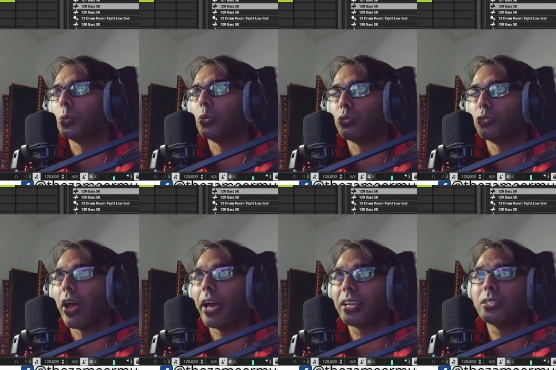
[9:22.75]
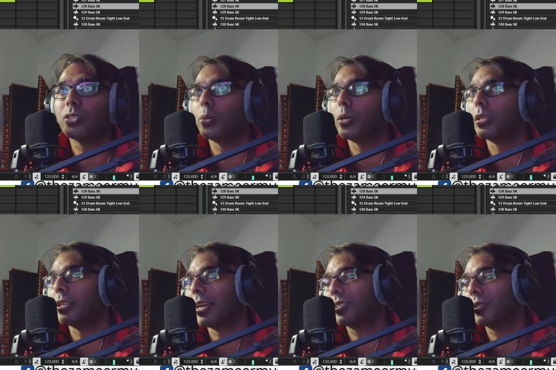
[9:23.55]
drag to the
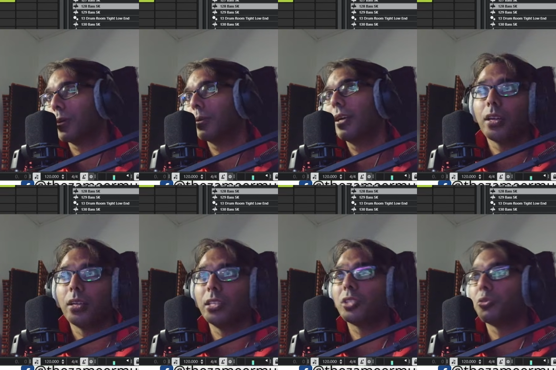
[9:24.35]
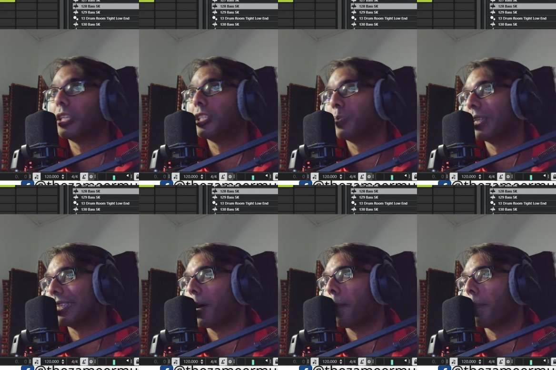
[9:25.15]
next node, this really speeds
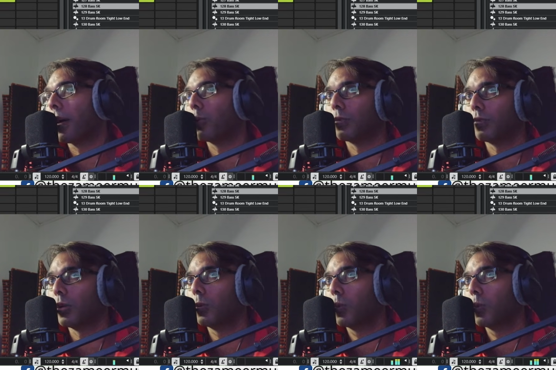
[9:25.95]
up my workflow.